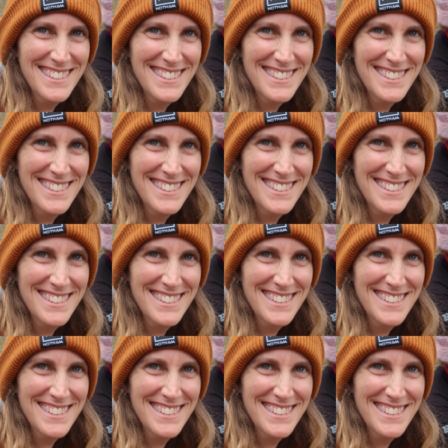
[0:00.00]
had
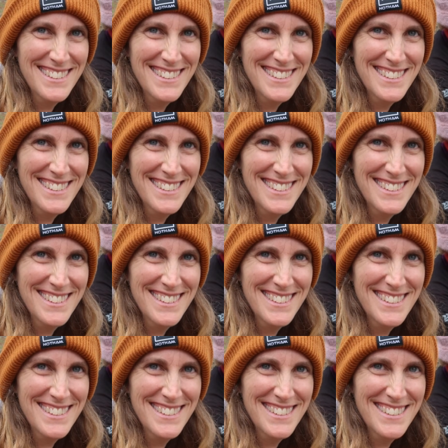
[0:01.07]
discovered and
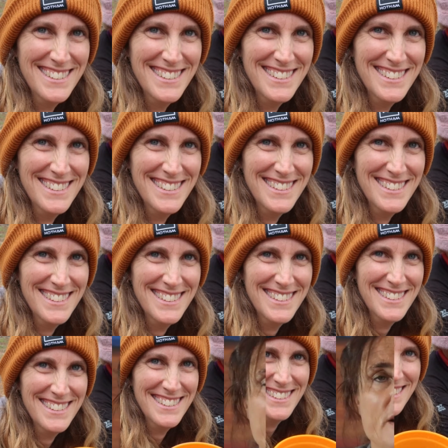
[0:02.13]
created
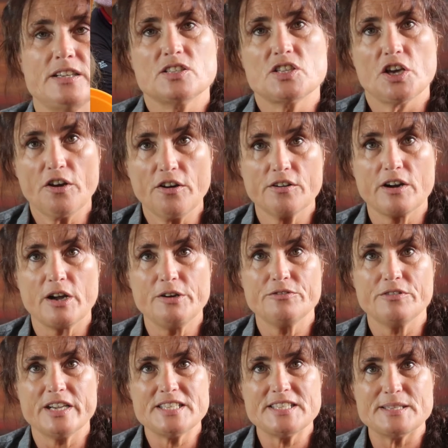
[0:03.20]
herself, and it's her
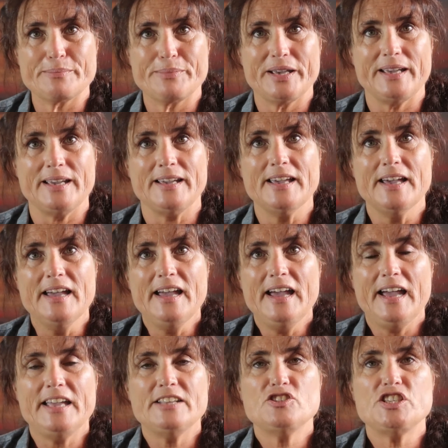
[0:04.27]
own recipe,
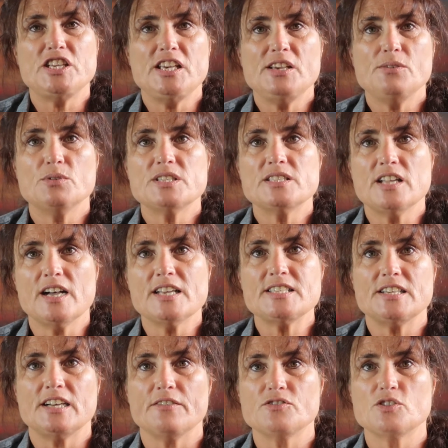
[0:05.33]
and she was
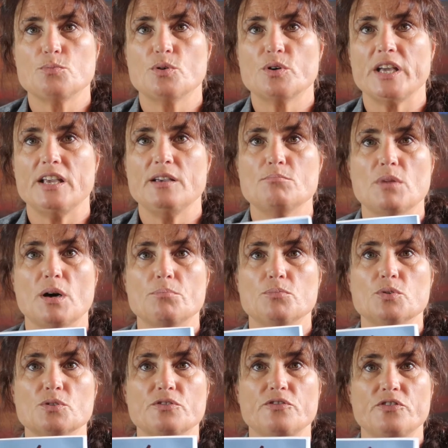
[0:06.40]
nice enough to put it in my
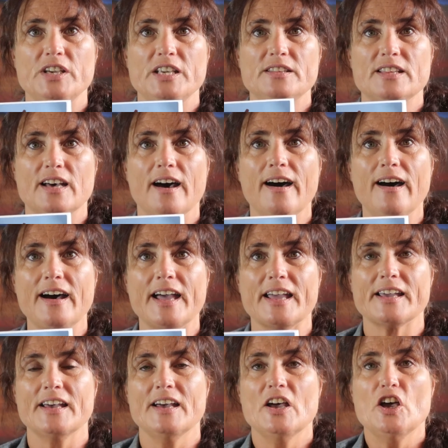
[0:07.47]
book Feed the
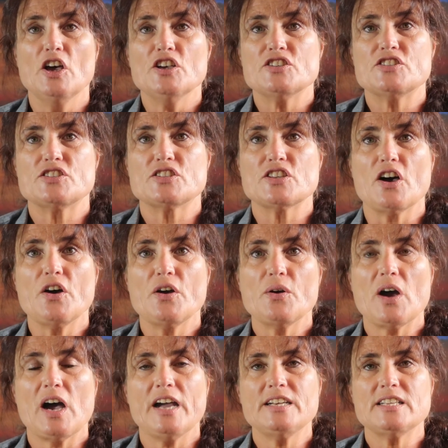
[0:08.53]
Hike.
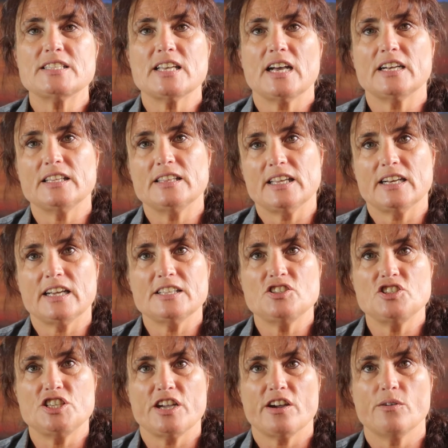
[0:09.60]
So I decided that
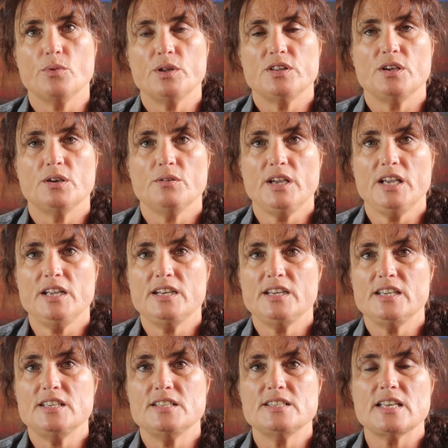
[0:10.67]
I'd share it with you. It
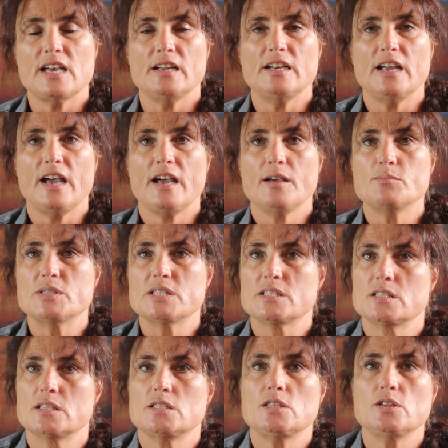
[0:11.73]
is an
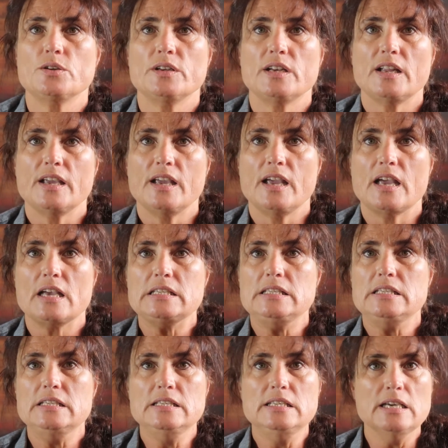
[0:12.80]
absolutely
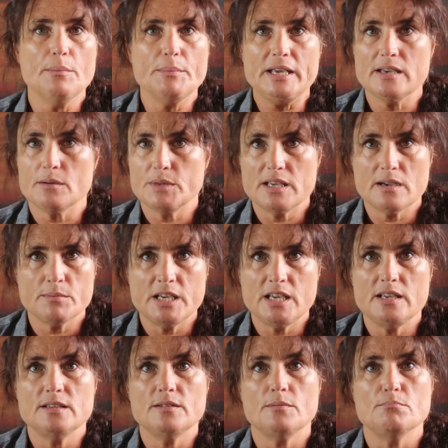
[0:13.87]
yummy, yummy,
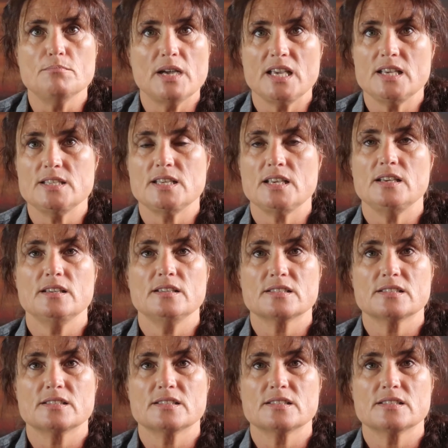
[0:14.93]
yummy, amazing